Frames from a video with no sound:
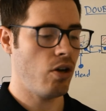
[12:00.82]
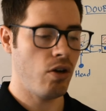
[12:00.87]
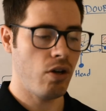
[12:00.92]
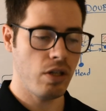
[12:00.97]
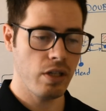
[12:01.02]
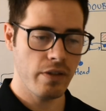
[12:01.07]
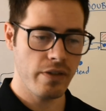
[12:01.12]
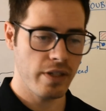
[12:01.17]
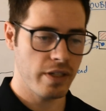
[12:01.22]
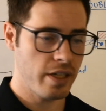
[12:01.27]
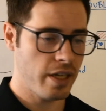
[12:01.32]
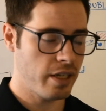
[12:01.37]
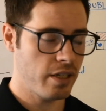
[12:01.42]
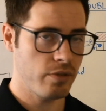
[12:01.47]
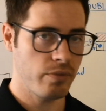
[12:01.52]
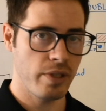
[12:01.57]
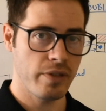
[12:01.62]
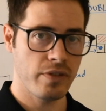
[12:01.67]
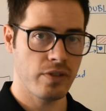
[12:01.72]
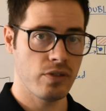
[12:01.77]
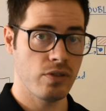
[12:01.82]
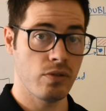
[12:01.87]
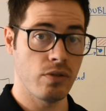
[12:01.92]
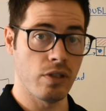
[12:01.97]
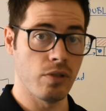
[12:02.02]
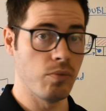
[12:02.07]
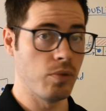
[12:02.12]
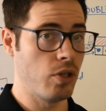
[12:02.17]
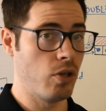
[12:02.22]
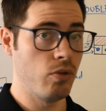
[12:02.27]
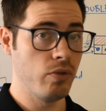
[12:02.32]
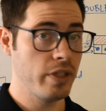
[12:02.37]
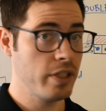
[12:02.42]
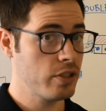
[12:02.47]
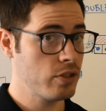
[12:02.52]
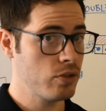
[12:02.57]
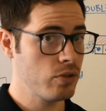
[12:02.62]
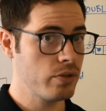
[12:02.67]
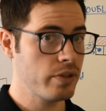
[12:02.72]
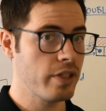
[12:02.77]
all of the data we've stored. We're only
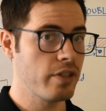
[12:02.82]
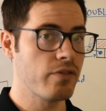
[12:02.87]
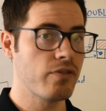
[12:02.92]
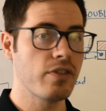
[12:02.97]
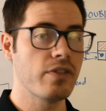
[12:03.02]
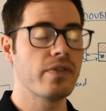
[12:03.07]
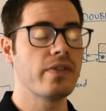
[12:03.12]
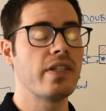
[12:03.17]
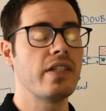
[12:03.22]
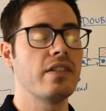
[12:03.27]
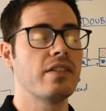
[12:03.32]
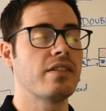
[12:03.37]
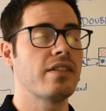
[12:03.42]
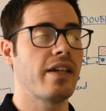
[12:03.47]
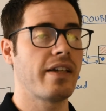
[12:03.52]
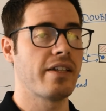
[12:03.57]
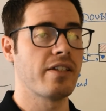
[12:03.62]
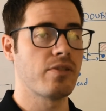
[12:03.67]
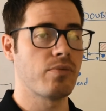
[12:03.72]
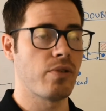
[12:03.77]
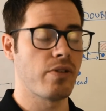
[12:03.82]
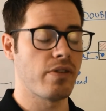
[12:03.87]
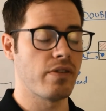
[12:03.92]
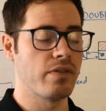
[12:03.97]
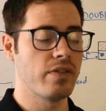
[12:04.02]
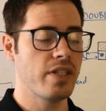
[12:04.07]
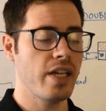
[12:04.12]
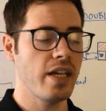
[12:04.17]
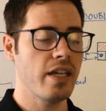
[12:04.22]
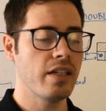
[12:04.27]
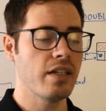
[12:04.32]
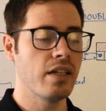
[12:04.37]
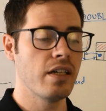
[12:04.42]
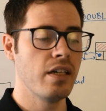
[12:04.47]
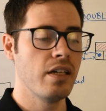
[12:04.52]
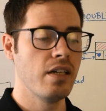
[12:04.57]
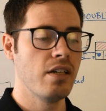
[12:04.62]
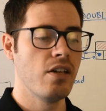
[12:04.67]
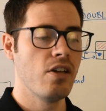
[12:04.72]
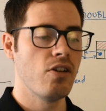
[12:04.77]
storing 15 seconds worth of
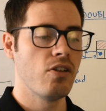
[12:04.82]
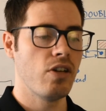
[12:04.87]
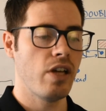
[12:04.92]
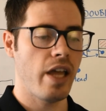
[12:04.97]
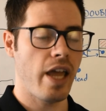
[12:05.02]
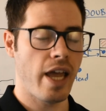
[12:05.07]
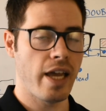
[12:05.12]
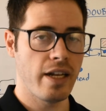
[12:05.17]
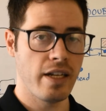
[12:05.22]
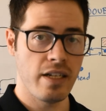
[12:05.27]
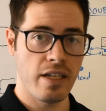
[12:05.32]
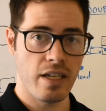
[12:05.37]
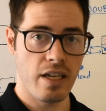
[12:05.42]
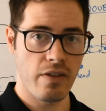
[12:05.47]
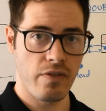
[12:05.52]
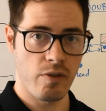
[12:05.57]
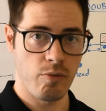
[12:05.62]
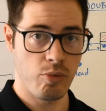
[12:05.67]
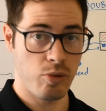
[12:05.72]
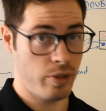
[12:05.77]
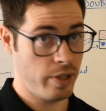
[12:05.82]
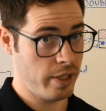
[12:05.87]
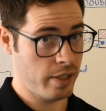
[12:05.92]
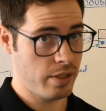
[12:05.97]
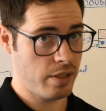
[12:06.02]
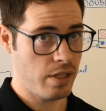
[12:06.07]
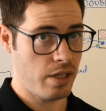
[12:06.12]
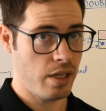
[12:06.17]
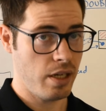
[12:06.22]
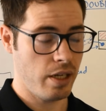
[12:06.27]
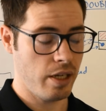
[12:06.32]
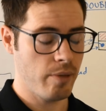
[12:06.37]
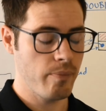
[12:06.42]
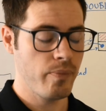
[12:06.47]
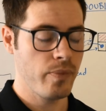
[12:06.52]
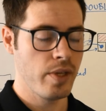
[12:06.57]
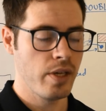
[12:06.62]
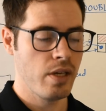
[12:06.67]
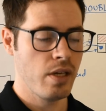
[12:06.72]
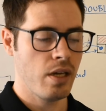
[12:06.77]
data at any given point in
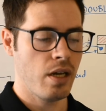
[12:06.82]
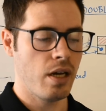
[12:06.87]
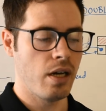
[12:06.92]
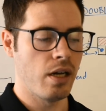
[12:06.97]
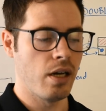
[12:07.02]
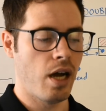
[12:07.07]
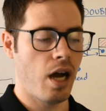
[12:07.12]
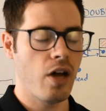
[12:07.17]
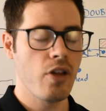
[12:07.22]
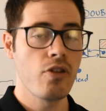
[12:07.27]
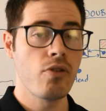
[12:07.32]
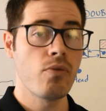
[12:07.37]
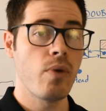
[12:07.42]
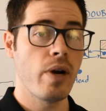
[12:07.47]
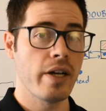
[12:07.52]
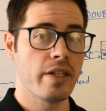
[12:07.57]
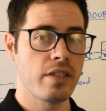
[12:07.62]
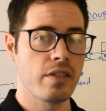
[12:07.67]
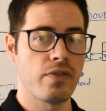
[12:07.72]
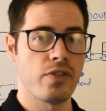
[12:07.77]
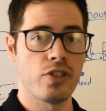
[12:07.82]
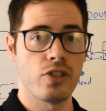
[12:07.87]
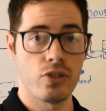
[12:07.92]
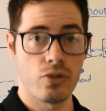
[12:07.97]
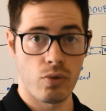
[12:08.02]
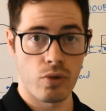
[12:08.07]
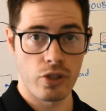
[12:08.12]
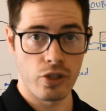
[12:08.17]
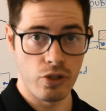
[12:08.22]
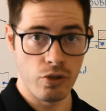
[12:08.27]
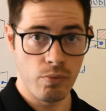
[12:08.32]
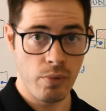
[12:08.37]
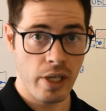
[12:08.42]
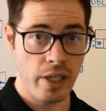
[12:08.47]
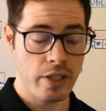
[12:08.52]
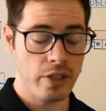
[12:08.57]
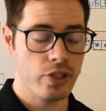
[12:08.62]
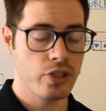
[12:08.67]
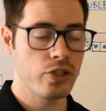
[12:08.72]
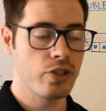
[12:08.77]
time. Otherwise, if you store too
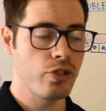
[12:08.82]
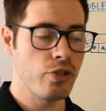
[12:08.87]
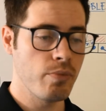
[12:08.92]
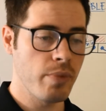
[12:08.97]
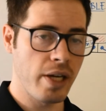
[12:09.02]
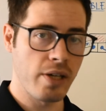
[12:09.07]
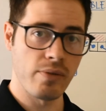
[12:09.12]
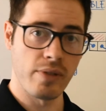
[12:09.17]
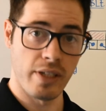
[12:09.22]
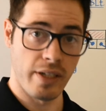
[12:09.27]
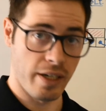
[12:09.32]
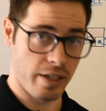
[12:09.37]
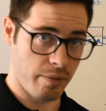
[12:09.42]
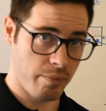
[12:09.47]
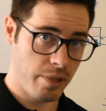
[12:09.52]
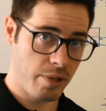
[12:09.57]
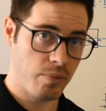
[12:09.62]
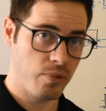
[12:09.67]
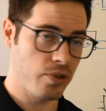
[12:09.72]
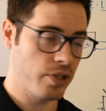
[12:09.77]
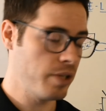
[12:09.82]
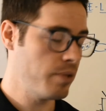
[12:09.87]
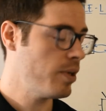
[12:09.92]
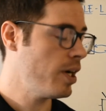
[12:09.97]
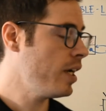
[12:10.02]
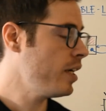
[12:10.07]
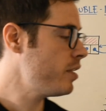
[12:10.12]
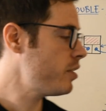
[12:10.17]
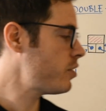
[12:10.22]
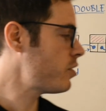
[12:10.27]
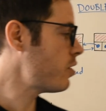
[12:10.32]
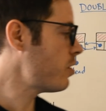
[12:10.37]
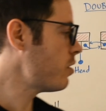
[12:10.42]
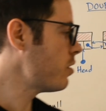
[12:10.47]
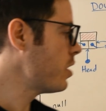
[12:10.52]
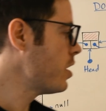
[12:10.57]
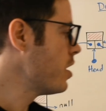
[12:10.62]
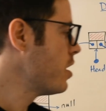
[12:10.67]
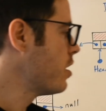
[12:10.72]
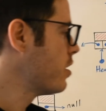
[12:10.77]
much, you might run out of memory, right?
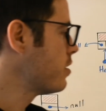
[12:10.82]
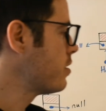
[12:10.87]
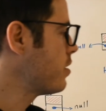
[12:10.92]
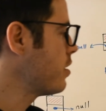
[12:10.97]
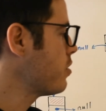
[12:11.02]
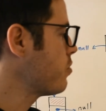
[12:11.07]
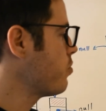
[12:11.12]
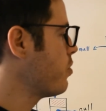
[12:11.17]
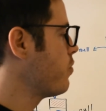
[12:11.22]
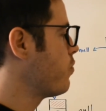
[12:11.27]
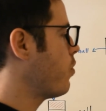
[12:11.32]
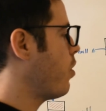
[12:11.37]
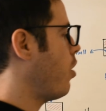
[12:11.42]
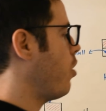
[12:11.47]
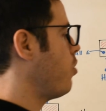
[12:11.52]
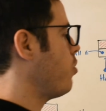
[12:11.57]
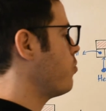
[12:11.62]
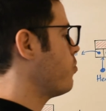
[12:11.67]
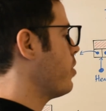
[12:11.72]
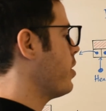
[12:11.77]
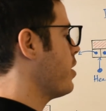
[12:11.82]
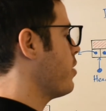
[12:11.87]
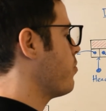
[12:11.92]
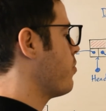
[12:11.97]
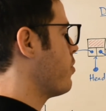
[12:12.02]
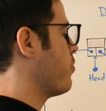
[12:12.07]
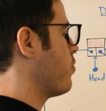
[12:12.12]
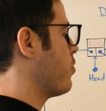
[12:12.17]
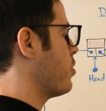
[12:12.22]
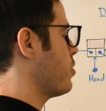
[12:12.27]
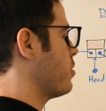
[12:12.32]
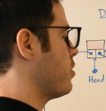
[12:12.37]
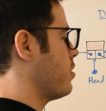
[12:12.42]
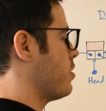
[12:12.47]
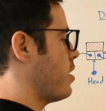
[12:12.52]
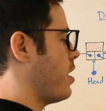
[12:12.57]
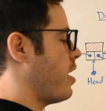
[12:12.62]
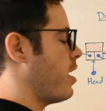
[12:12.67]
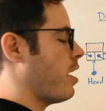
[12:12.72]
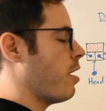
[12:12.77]
So since we've already reversed
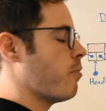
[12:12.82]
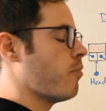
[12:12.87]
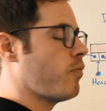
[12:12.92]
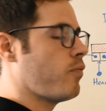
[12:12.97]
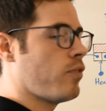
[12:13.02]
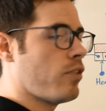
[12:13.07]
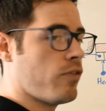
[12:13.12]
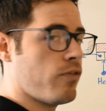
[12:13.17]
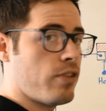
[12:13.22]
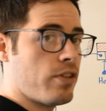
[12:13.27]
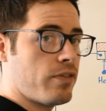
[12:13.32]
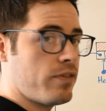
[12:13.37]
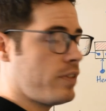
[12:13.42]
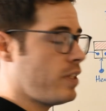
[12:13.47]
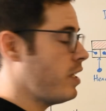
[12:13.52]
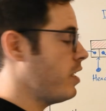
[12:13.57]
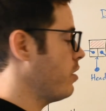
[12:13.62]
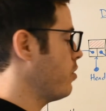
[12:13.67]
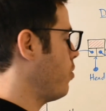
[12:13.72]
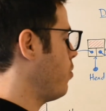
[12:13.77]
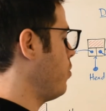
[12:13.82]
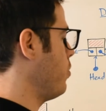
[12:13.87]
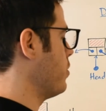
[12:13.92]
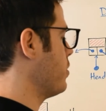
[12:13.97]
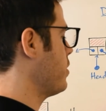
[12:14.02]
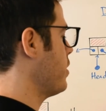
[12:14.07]
time for 15 whole